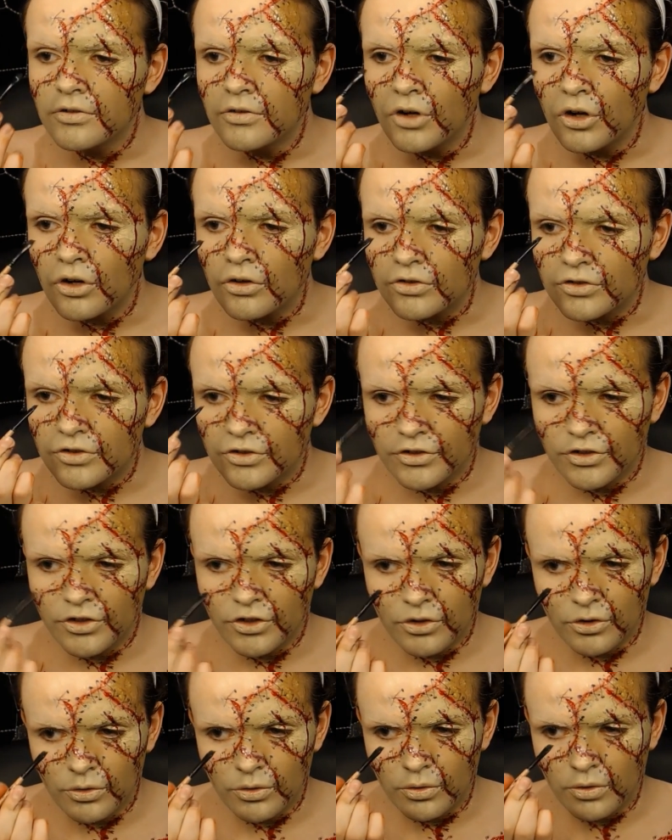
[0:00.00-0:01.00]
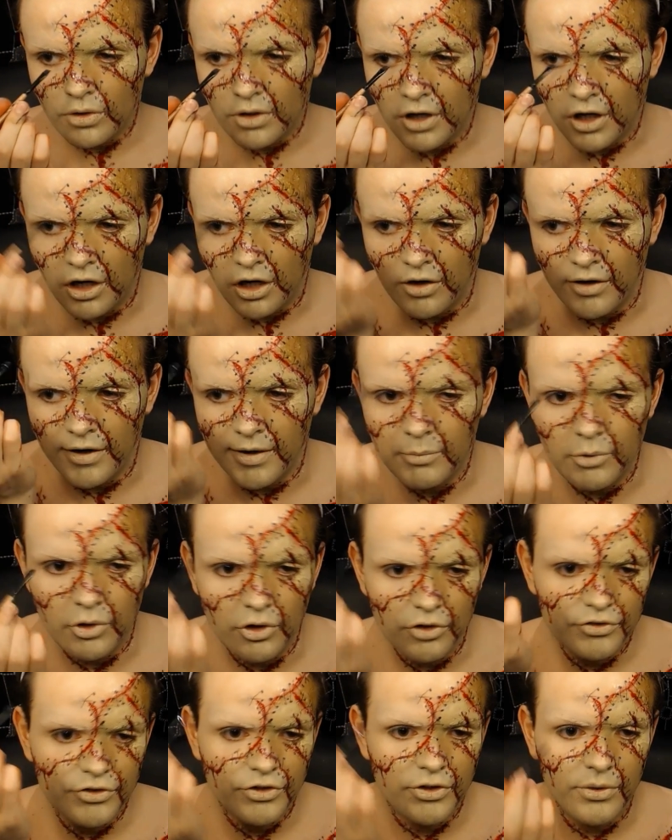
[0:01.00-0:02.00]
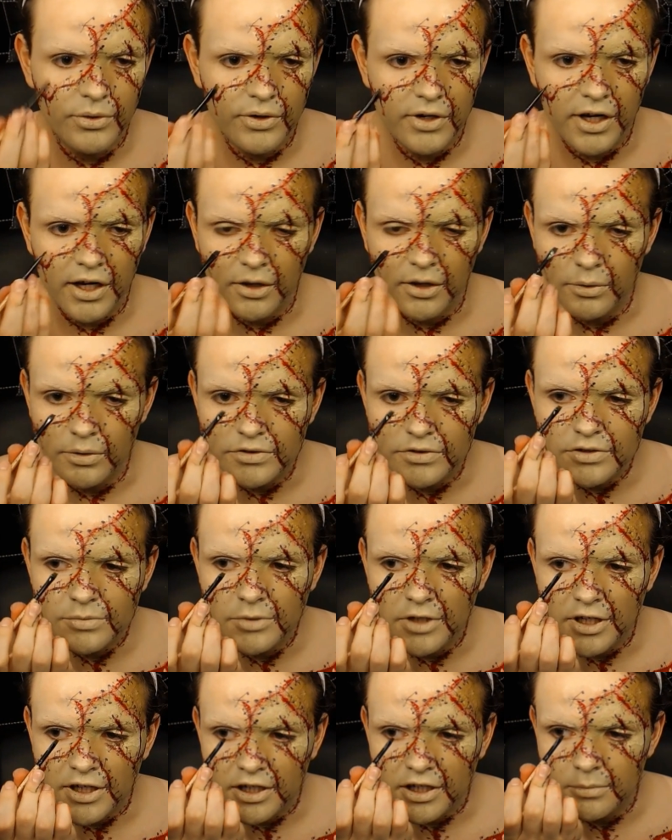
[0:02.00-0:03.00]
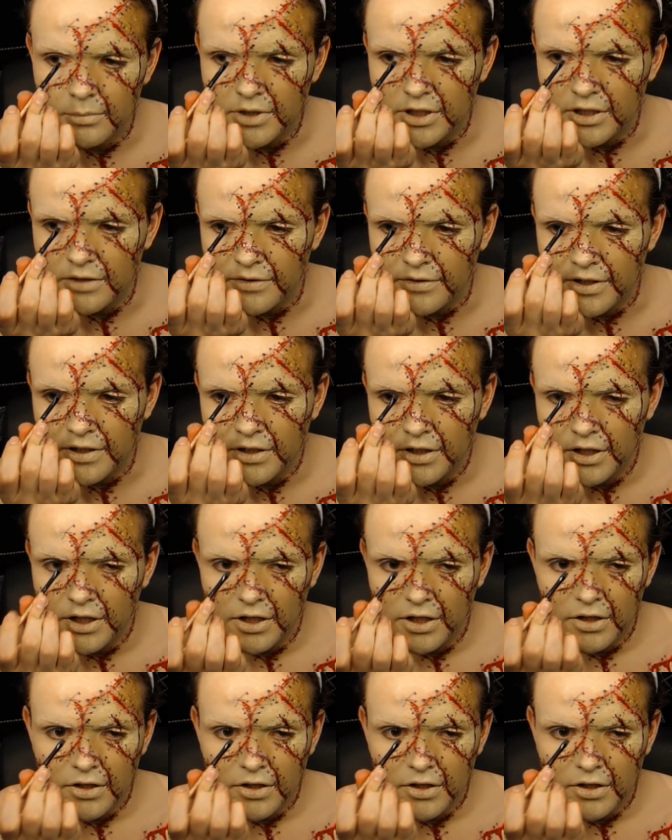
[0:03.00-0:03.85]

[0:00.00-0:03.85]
Not too high, but not too low. It's going to be like in the middle of it.